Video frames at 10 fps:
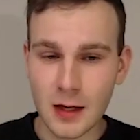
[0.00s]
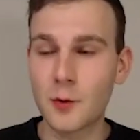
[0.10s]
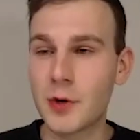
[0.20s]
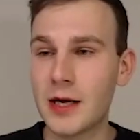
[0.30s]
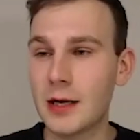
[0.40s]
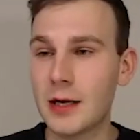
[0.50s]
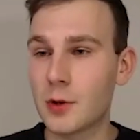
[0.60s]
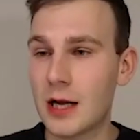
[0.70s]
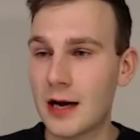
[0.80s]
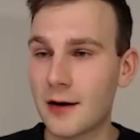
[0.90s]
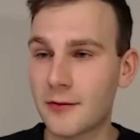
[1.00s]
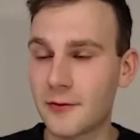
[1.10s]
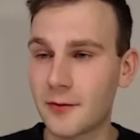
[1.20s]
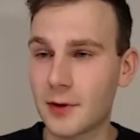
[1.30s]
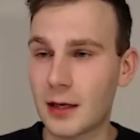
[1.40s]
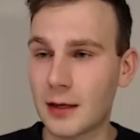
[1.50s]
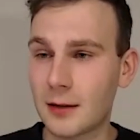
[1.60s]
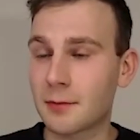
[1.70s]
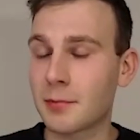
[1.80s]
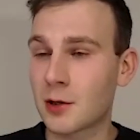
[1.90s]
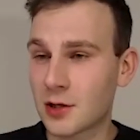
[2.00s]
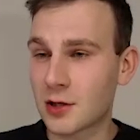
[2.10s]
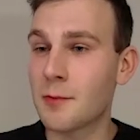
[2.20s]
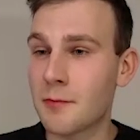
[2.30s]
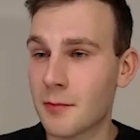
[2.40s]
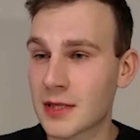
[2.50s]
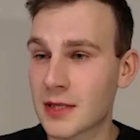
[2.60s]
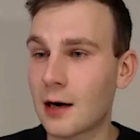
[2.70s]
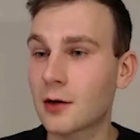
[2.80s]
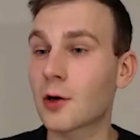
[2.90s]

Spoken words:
we will have, because we missed